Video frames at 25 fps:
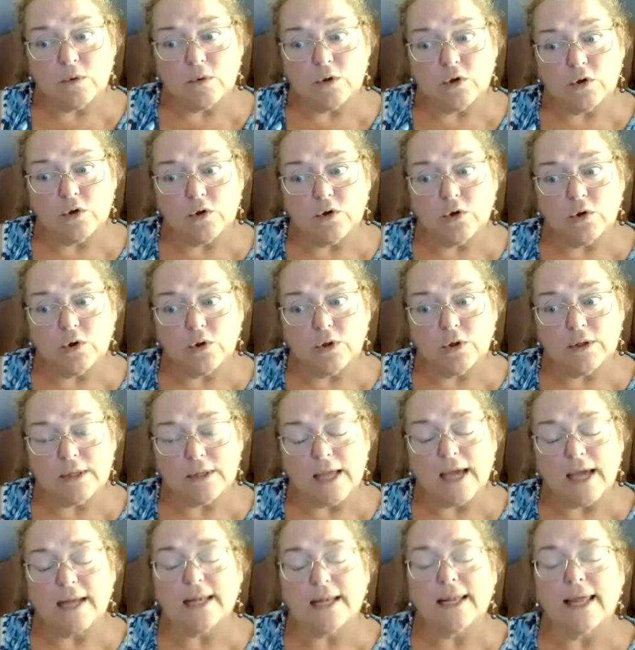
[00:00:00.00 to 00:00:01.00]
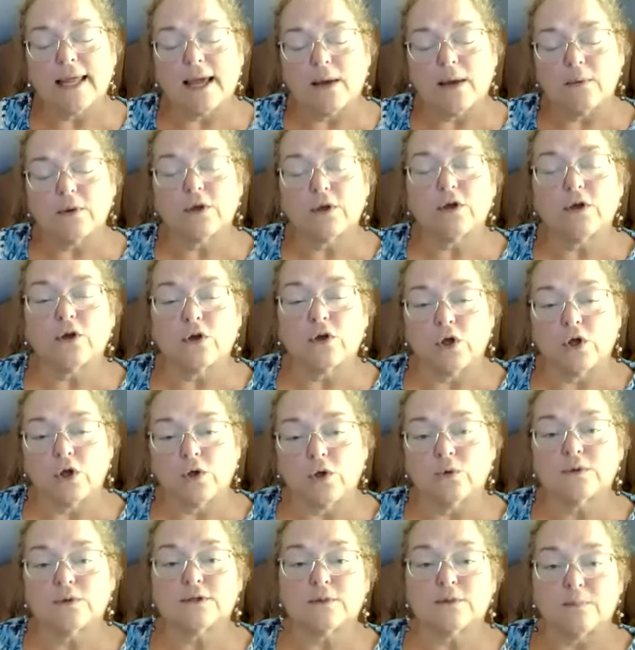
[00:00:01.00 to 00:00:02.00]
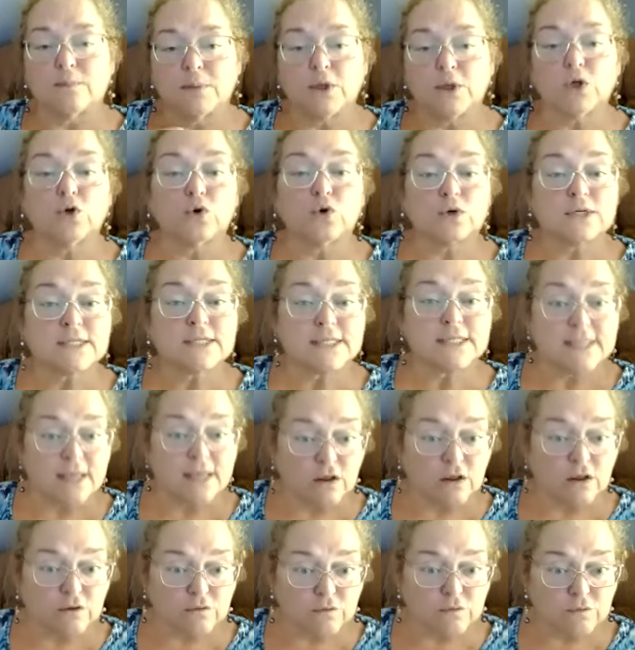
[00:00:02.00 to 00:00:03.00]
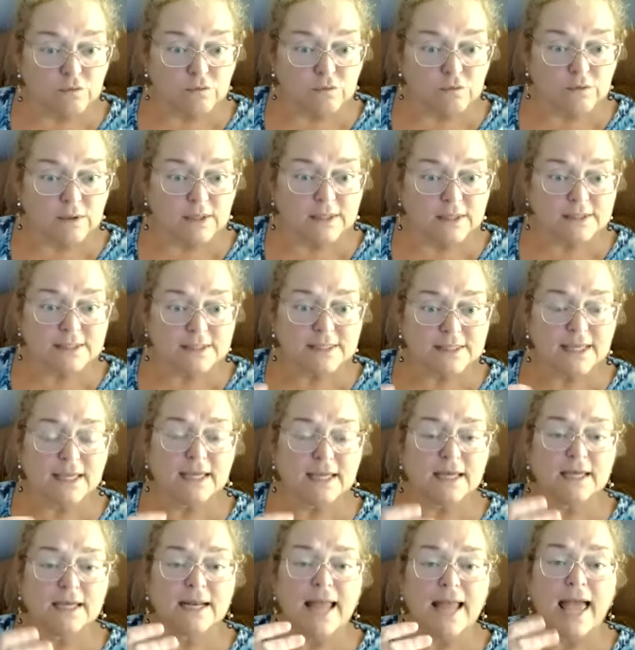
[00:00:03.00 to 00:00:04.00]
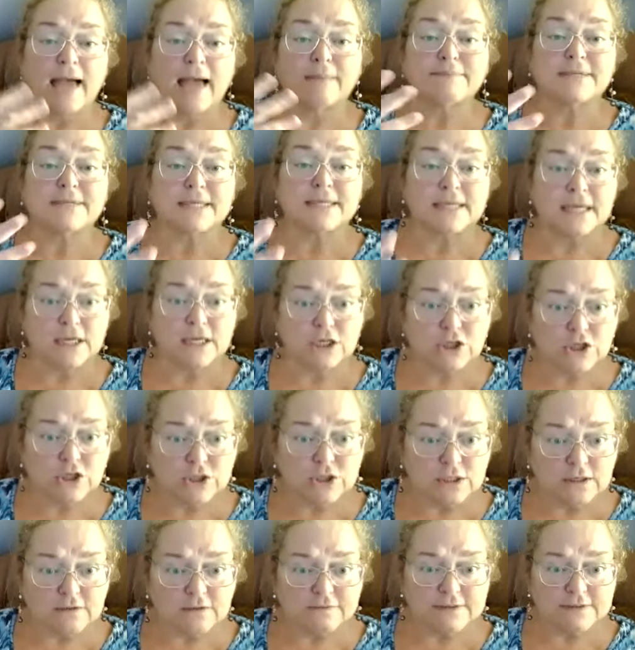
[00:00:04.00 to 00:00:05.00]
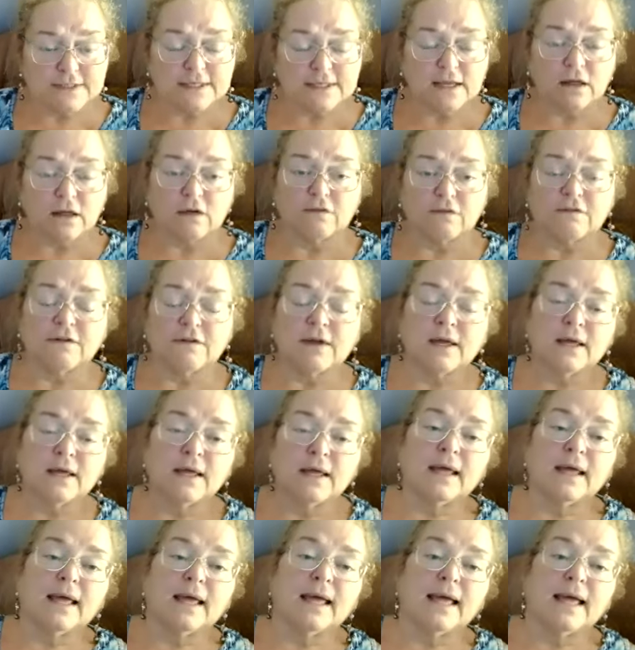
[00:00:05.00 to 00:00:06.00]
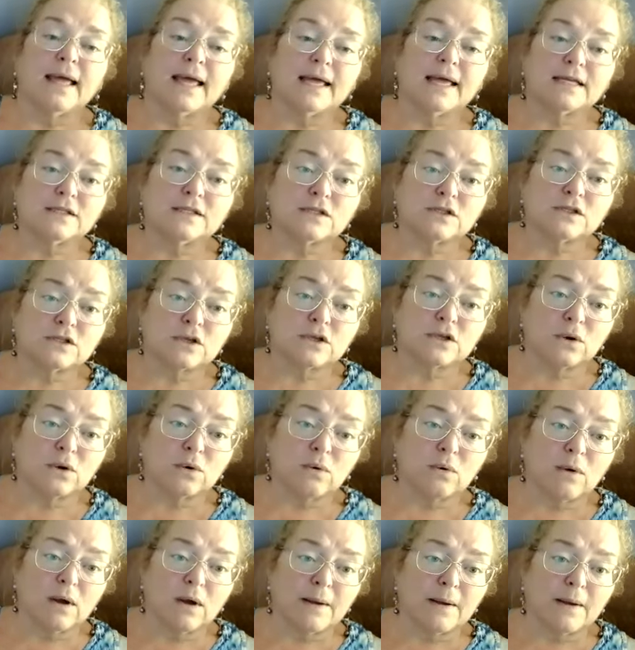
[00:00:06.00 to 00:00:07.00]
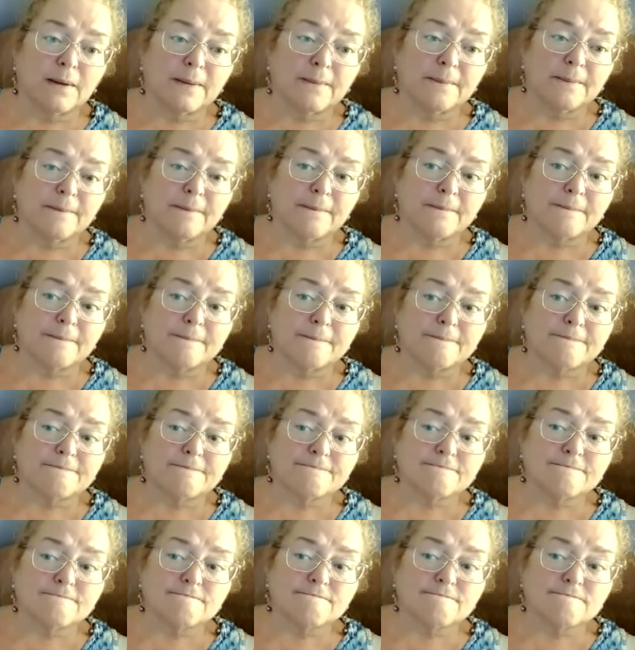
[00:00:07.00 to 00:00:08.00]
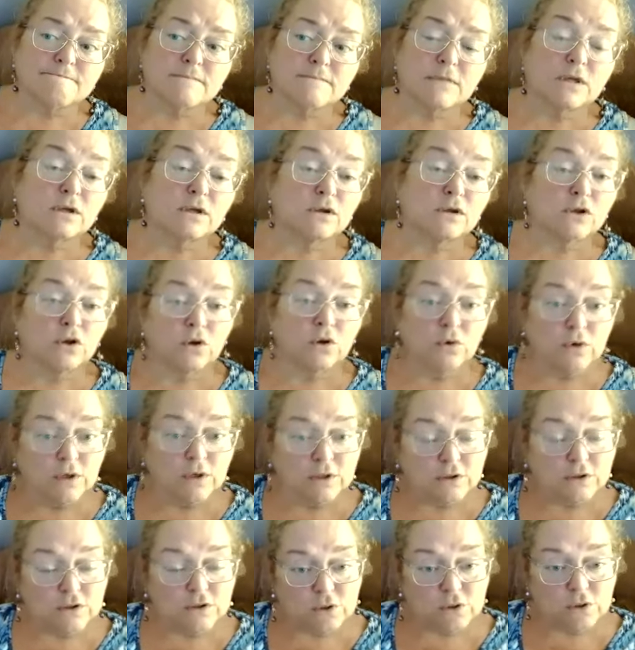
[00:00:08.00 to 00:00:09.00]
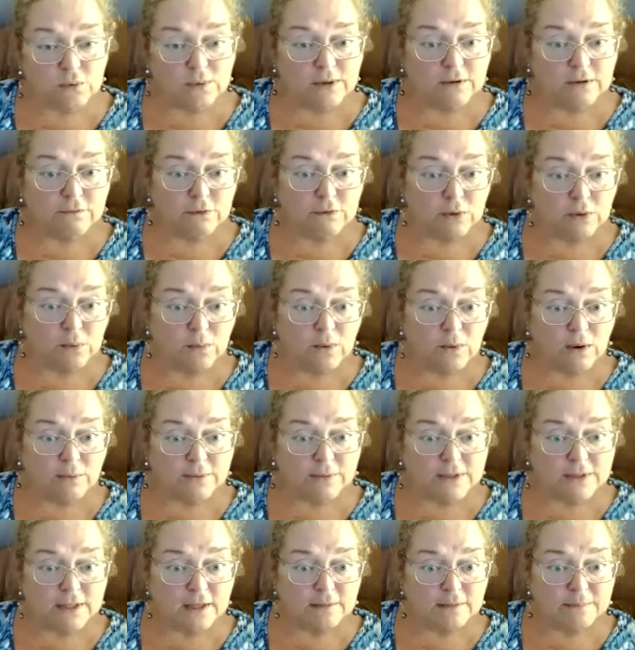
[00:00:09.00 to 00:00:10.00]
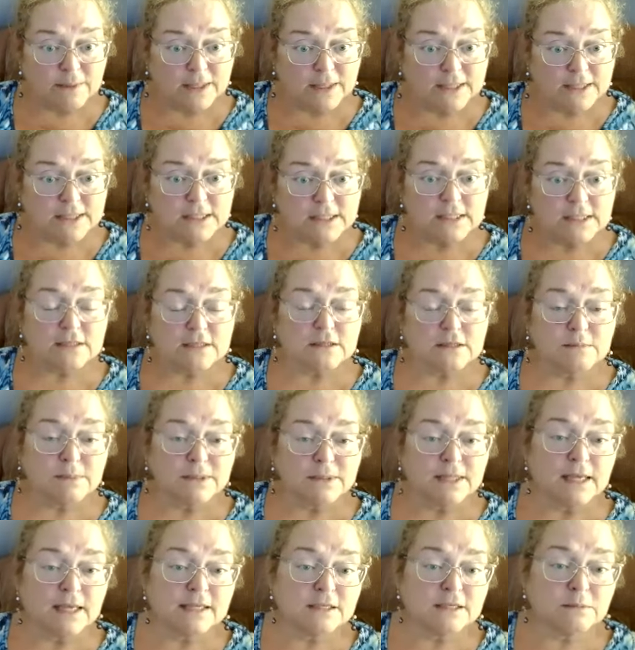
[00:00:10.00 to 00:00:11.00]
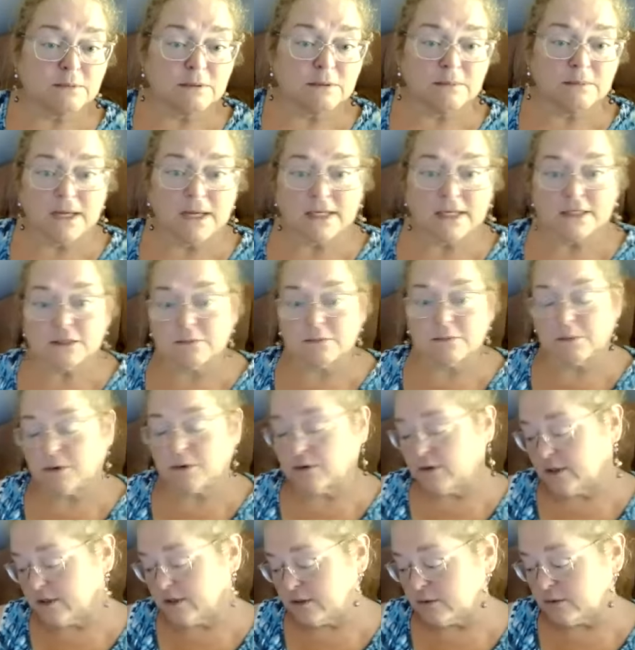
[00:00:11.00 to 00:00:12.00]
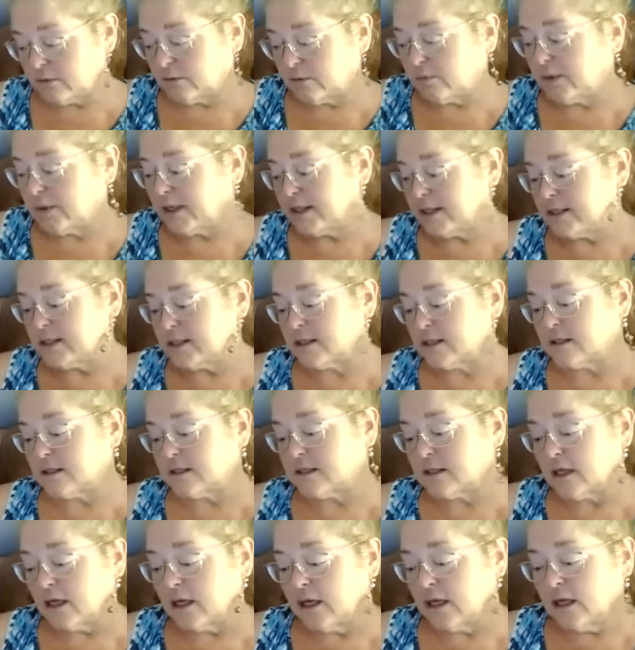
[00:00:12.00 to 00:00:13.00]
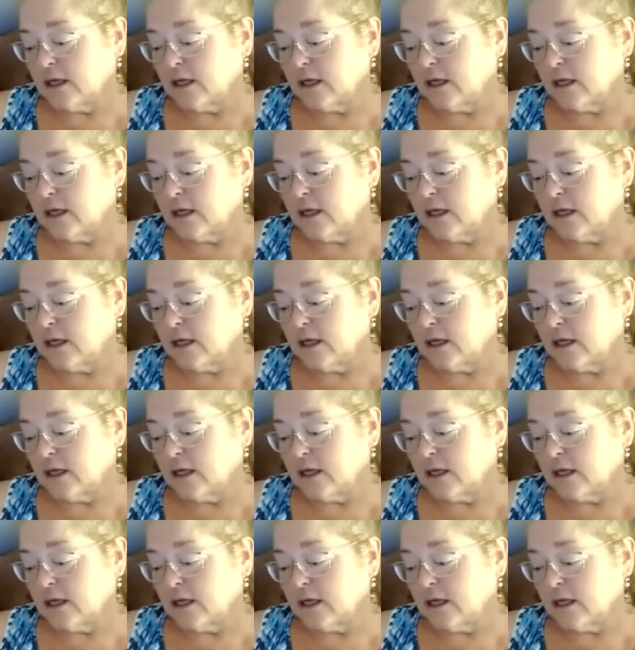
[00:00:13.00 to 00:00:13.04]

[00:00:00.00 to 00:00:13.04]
you to be yourself. It's like an abdication of self. And so you can do whatever you want with that, Pisces, but that's been my experience with Pisces.